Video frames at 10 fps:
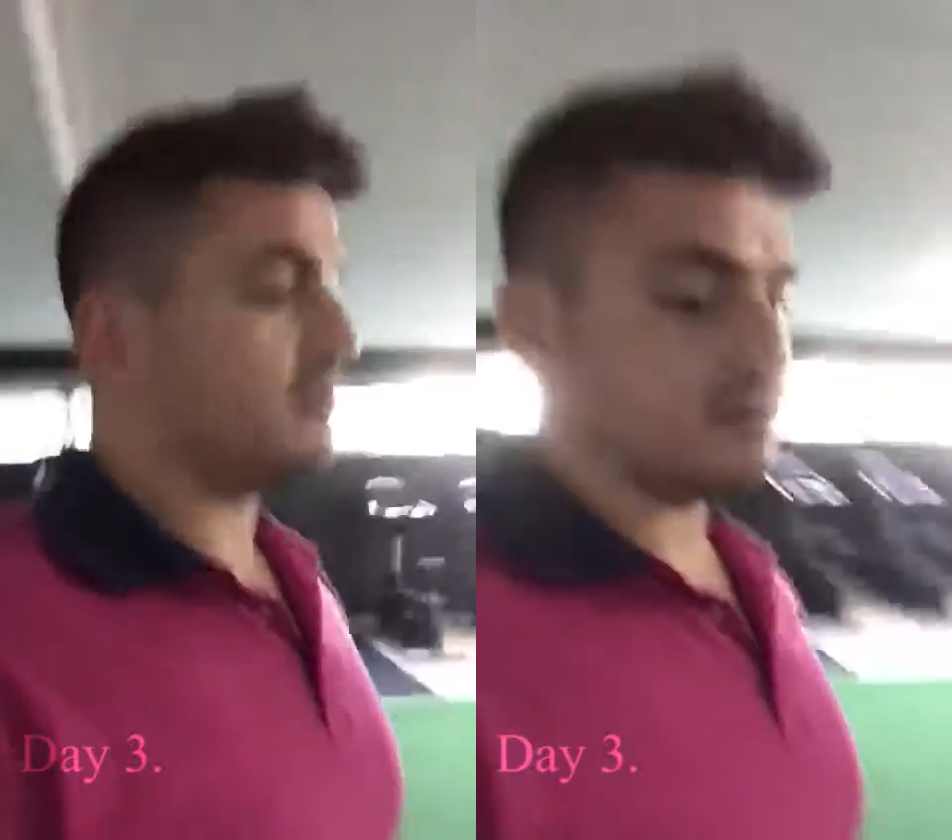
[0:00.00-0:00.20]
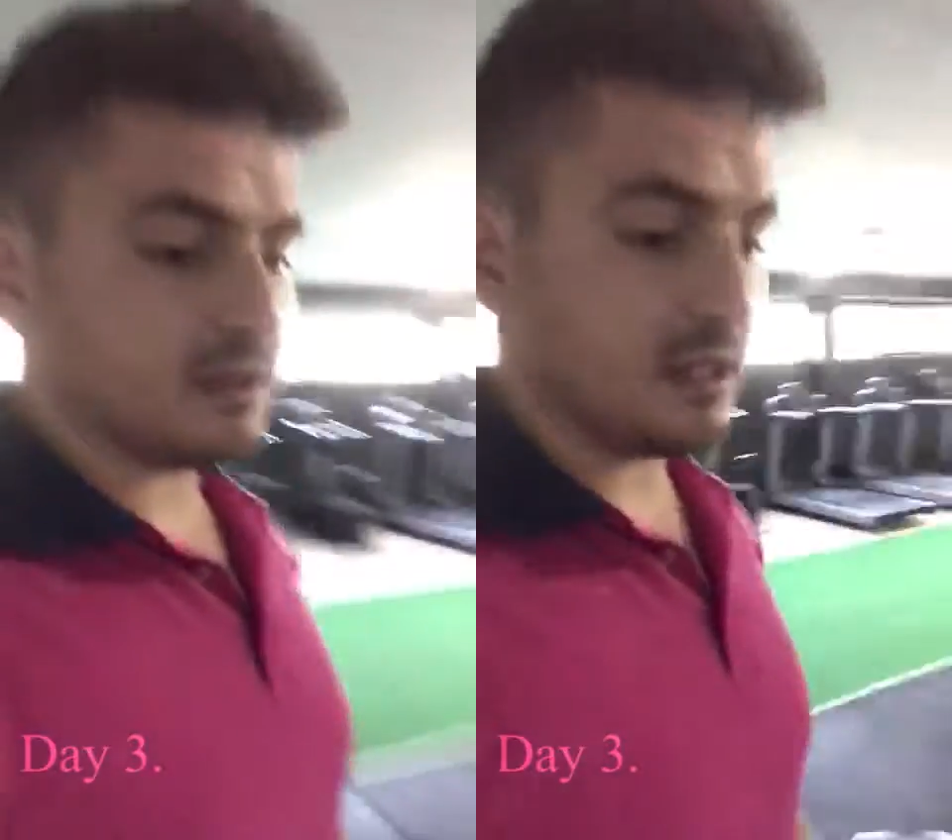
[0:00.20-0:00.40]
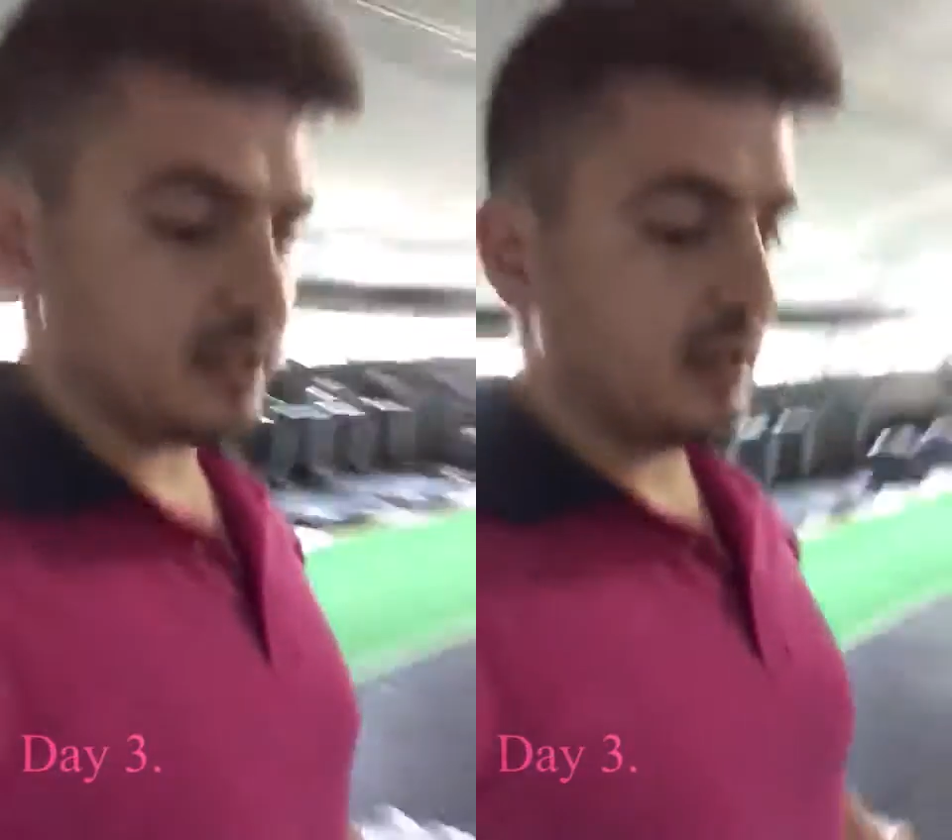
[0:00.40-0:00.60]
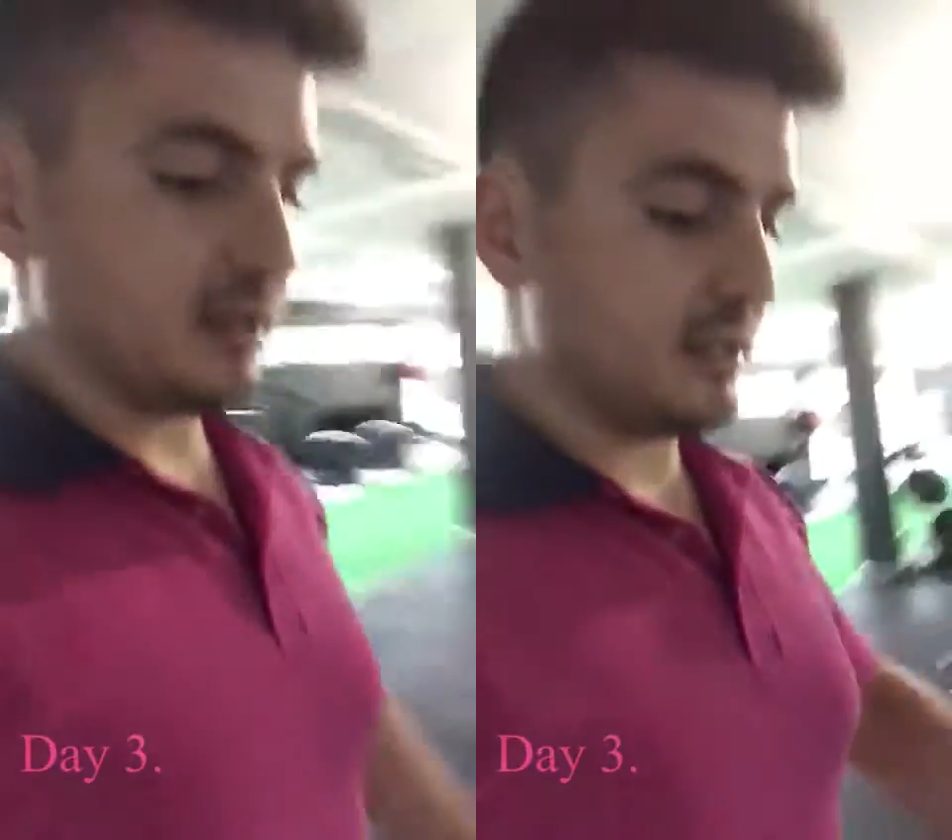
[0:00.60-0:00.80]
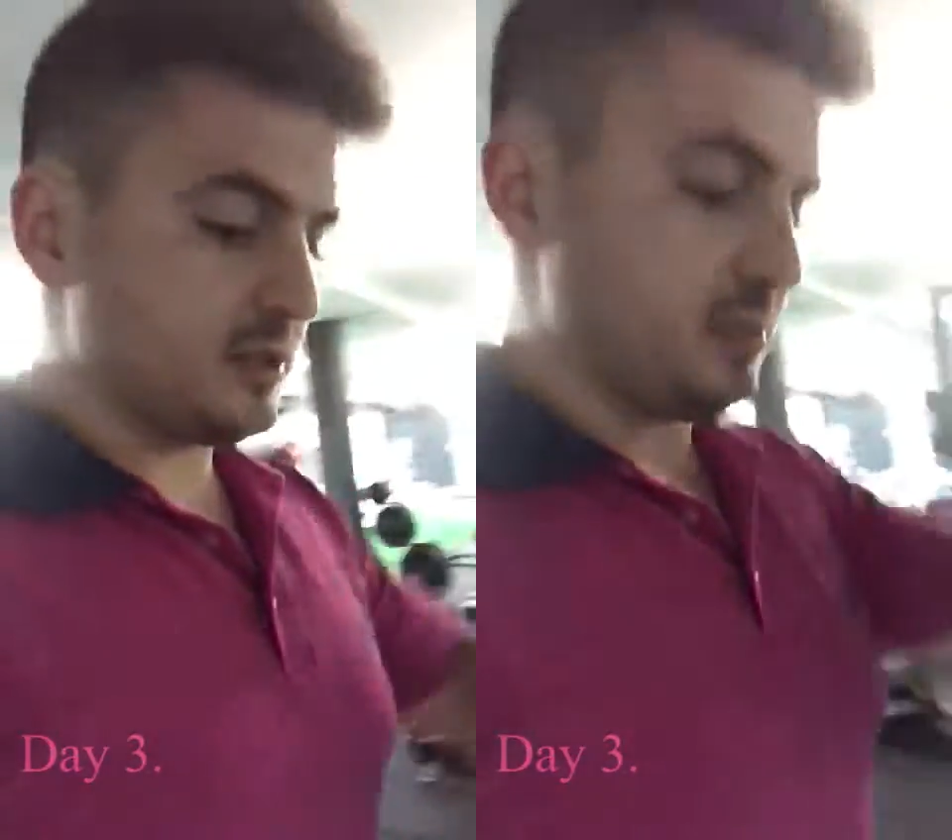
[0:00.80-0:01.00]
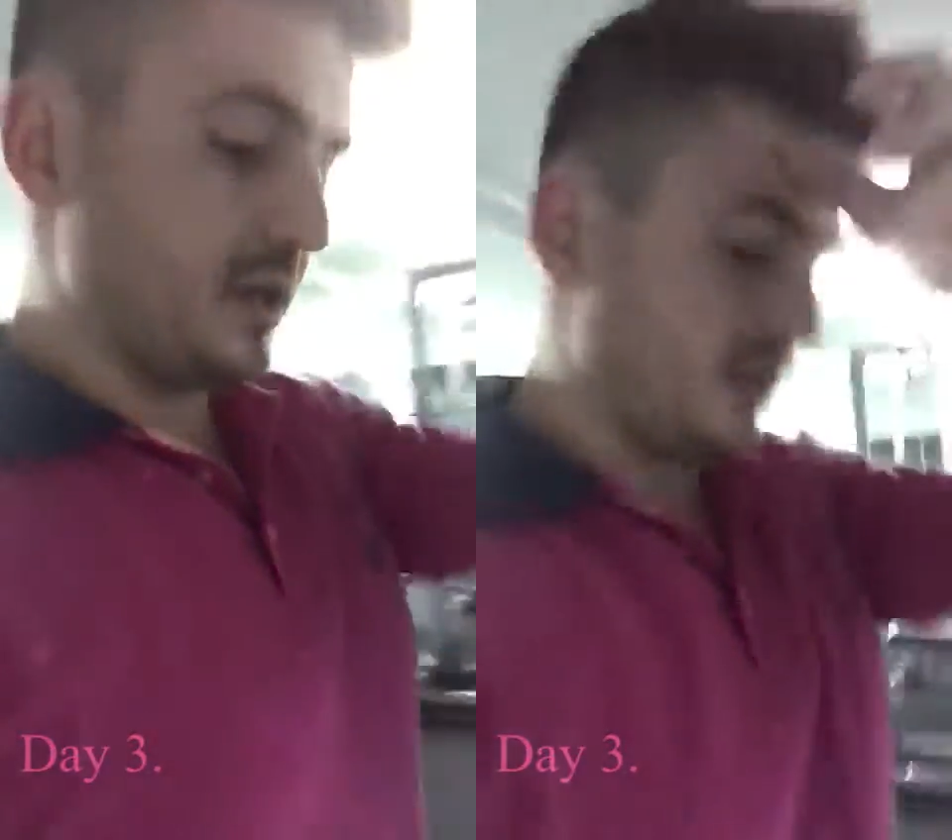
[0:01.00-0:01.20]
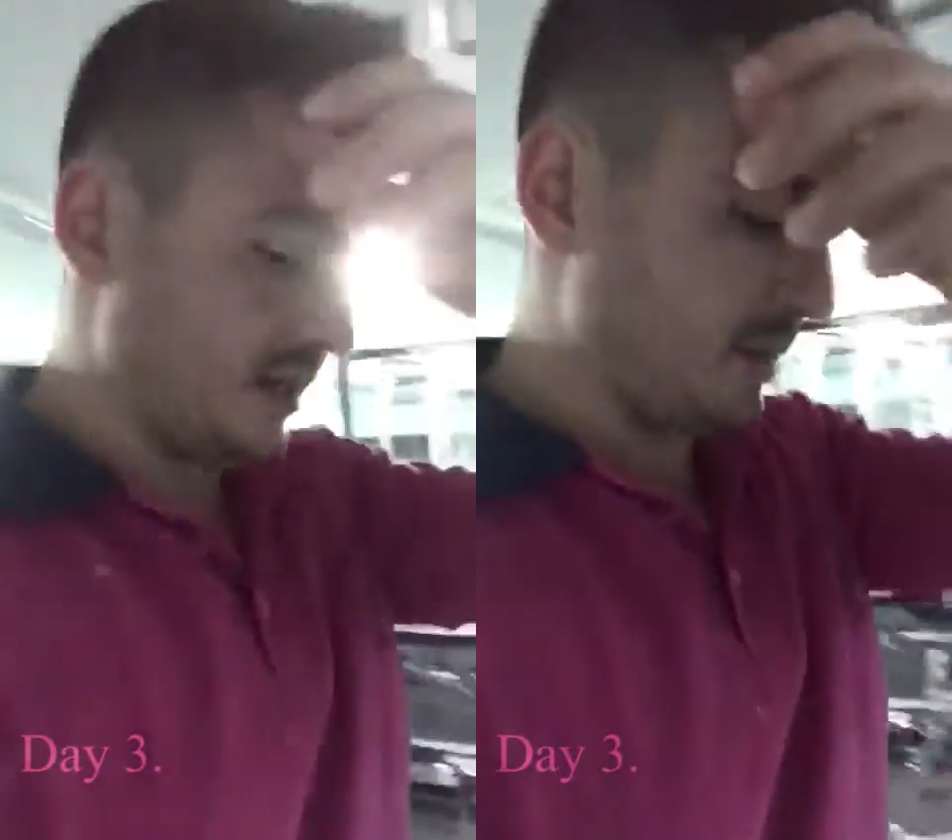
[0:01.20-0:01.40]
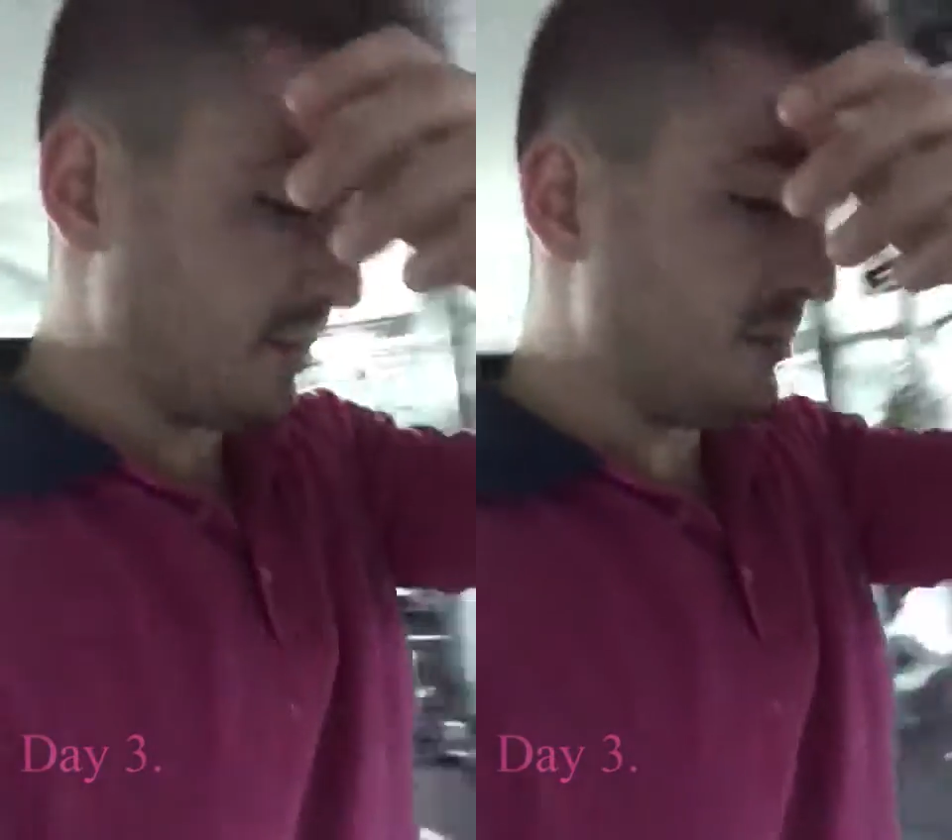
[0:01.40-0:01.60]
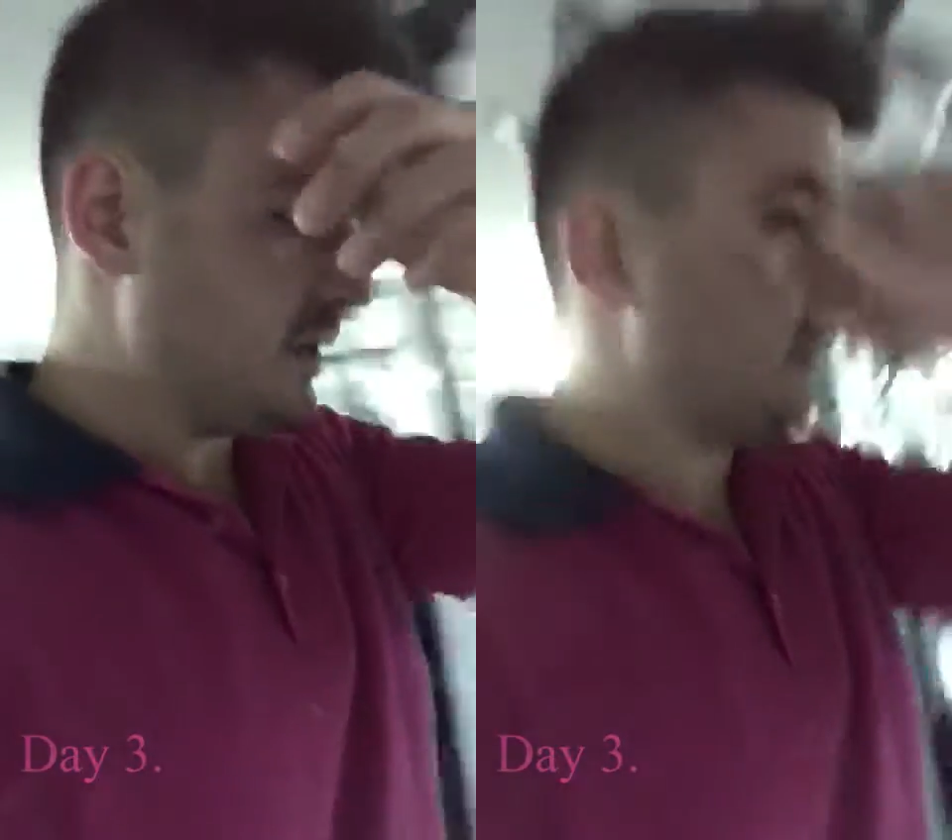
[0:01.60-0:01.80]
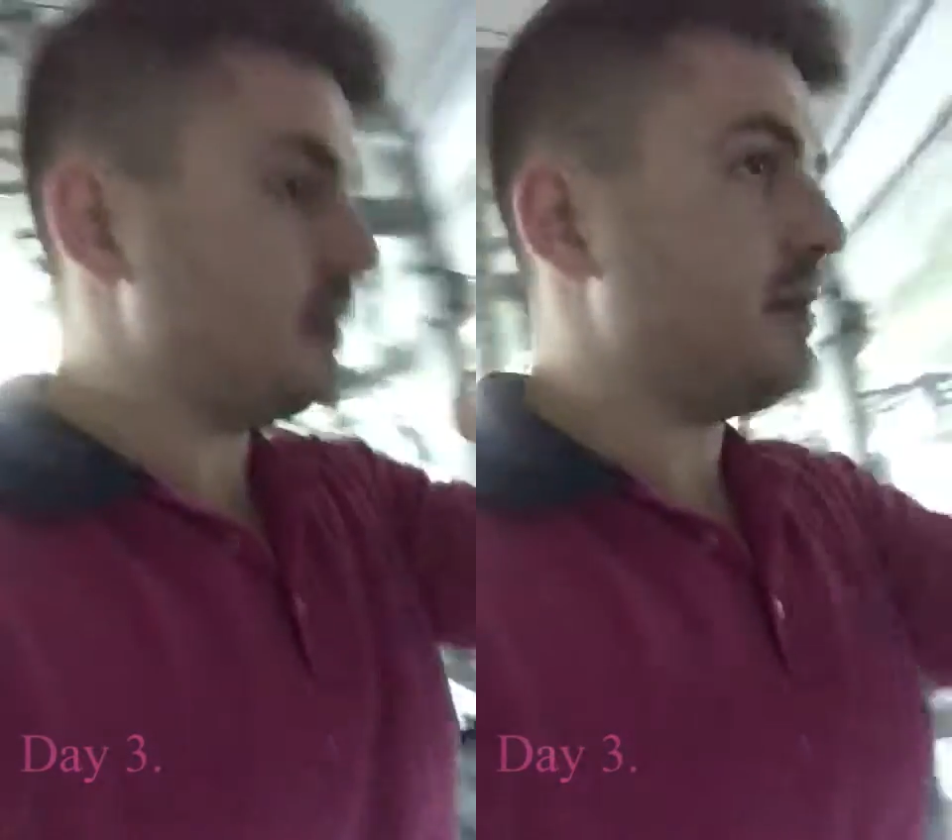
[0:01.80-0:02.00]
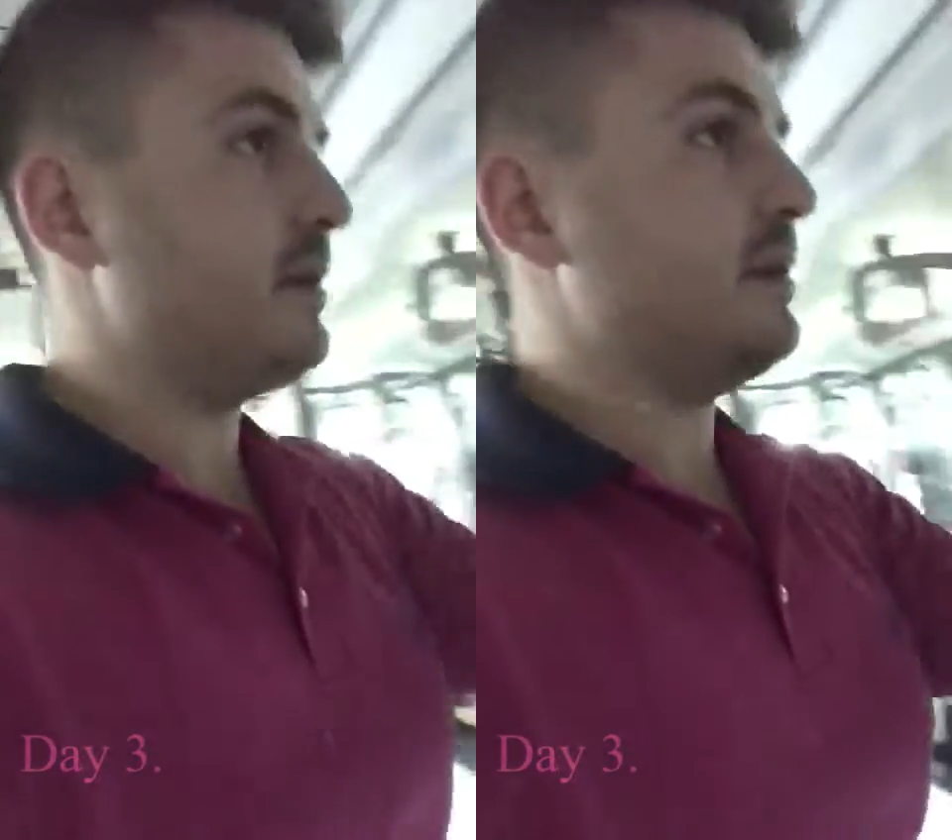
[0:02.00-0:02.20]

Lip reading: really speed it up a bit.